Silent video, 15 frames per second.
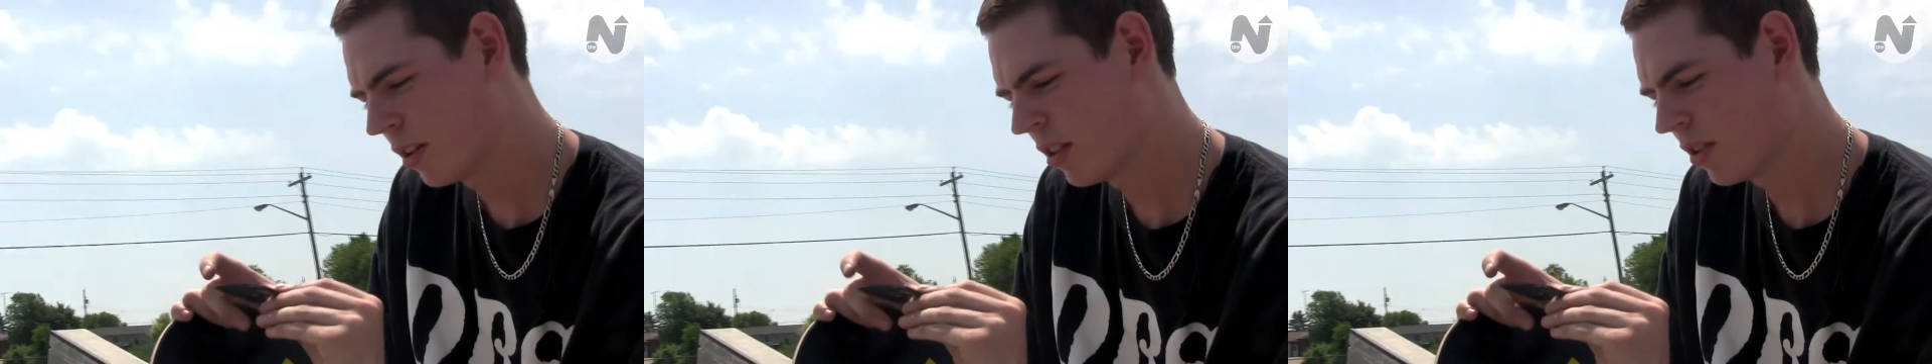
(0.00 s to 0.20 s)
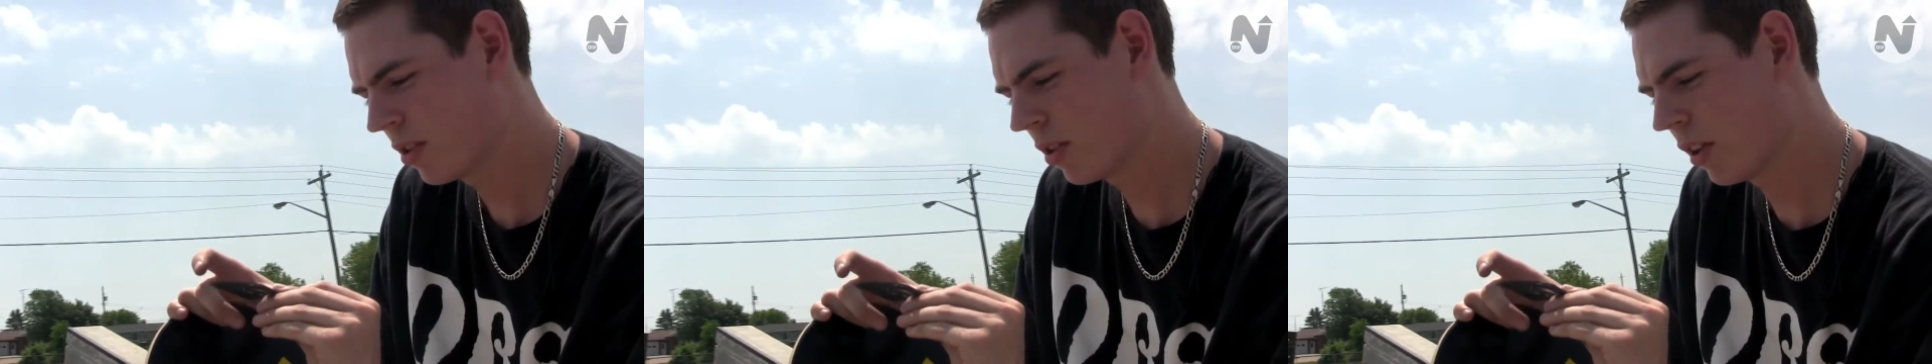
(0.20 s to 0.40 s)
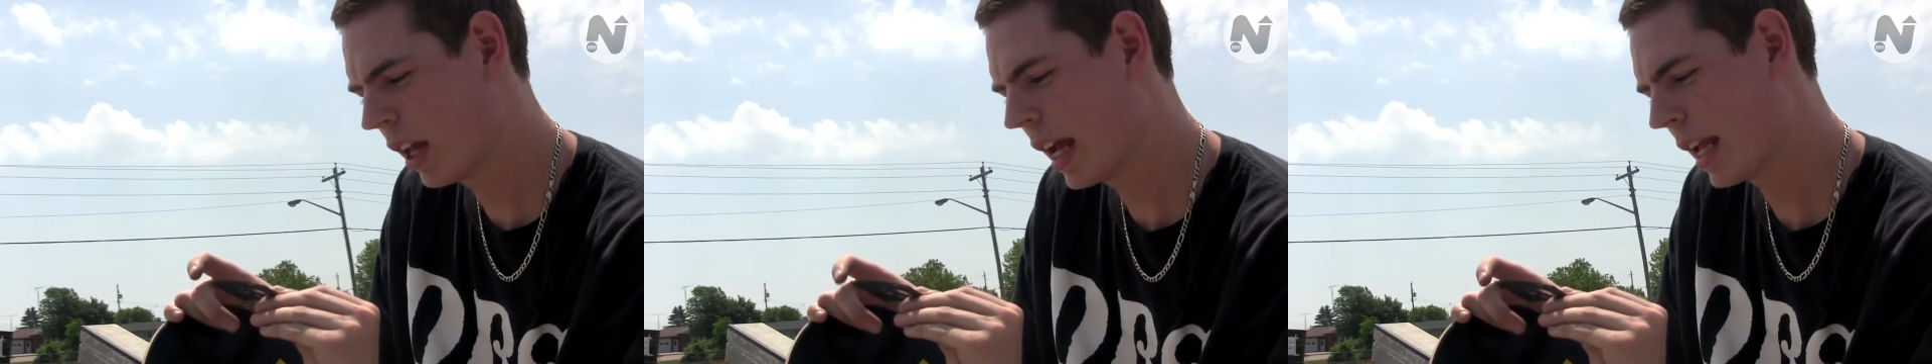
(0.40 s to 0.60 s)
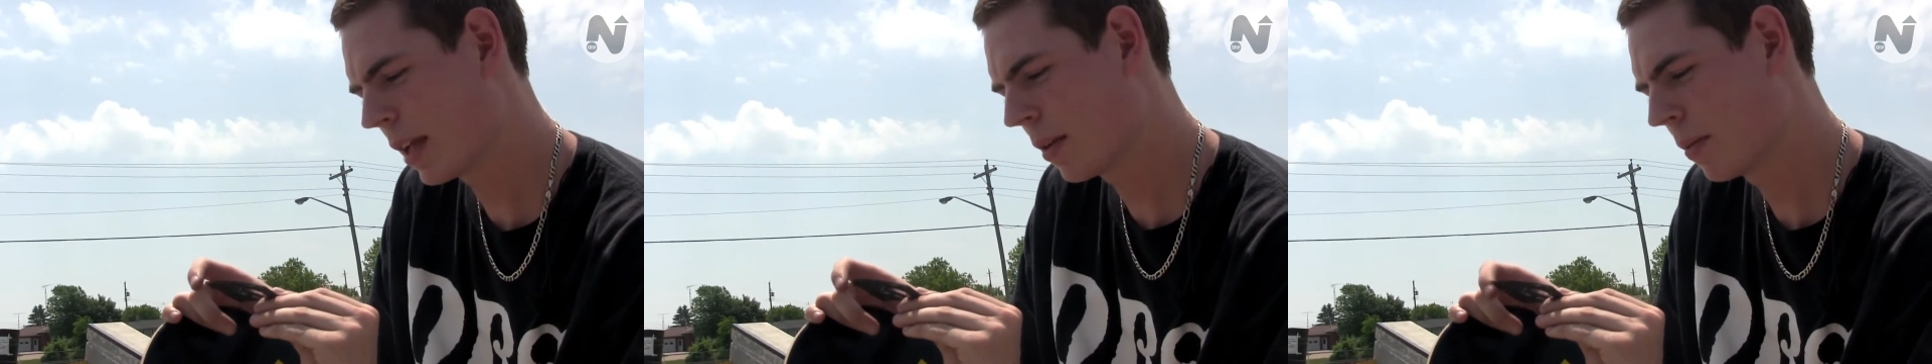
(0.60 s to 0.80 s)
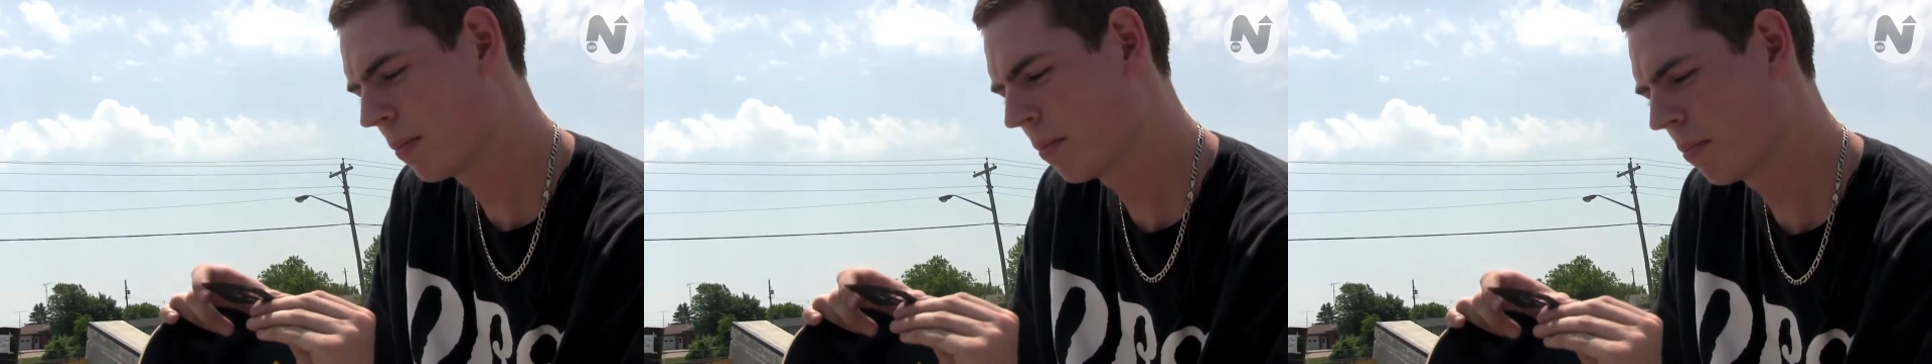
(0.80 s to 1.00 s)
These are
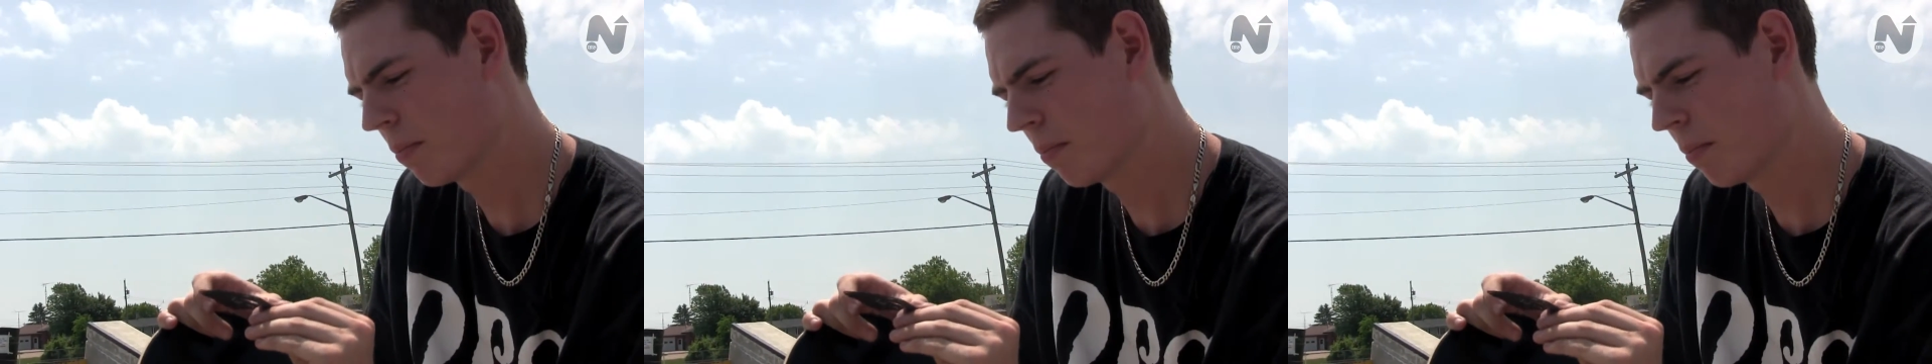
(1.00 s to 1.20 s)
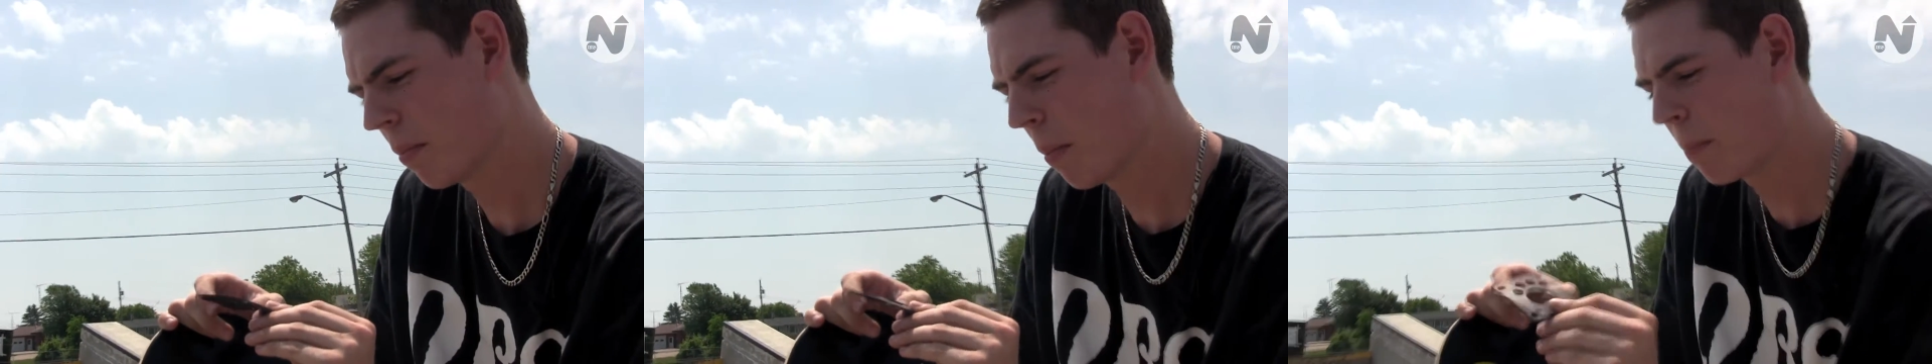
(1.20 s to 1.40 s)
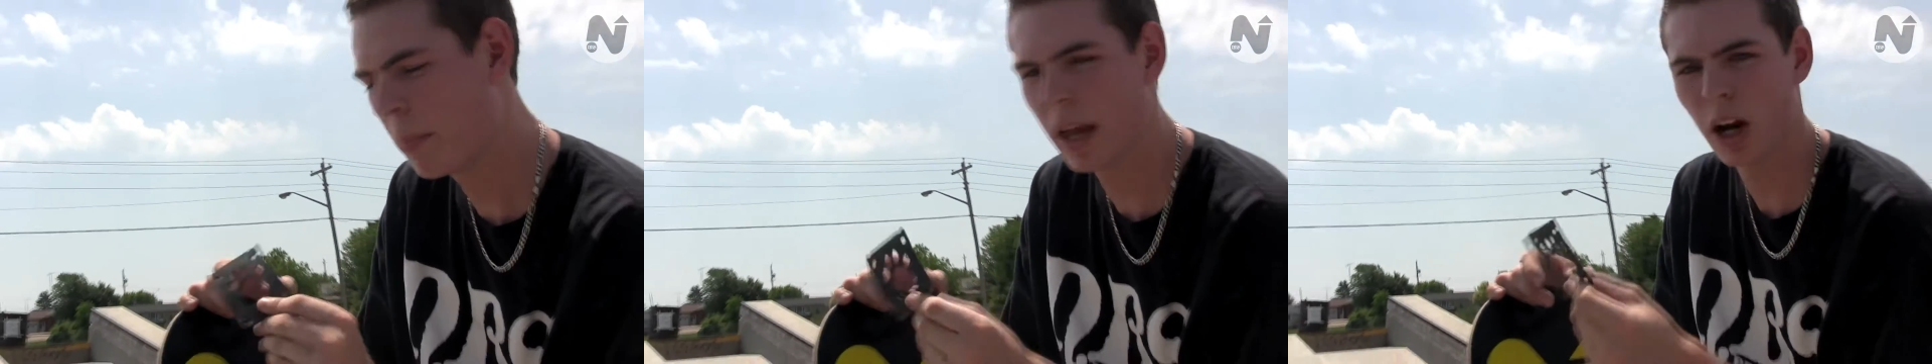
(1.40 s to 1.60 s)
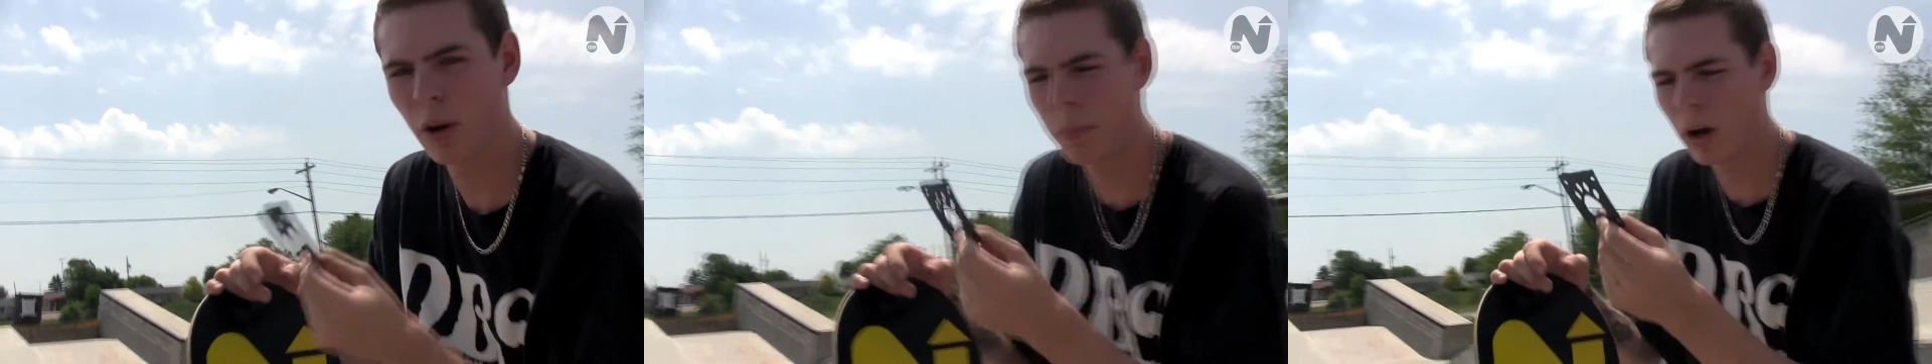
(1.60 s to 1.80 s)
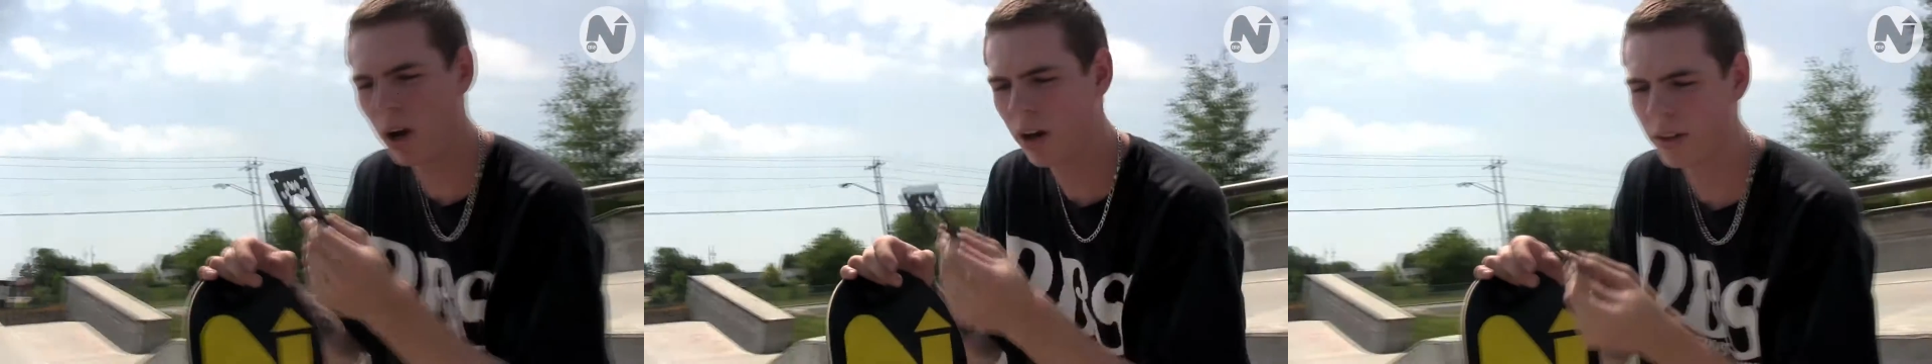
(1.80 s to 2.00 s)
like bear
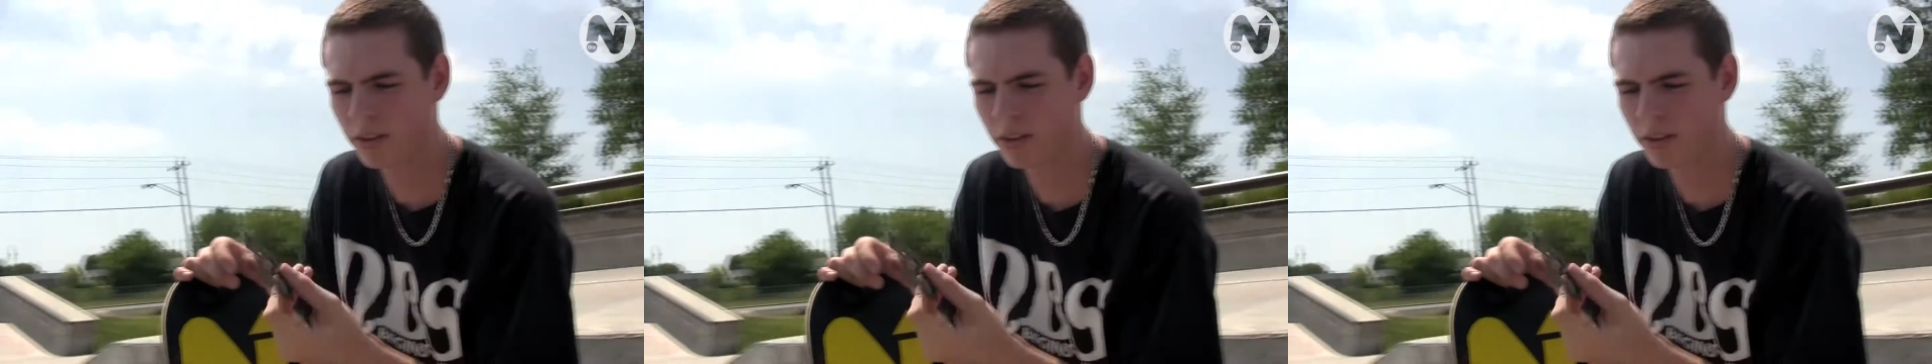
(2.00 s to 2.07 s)
paw,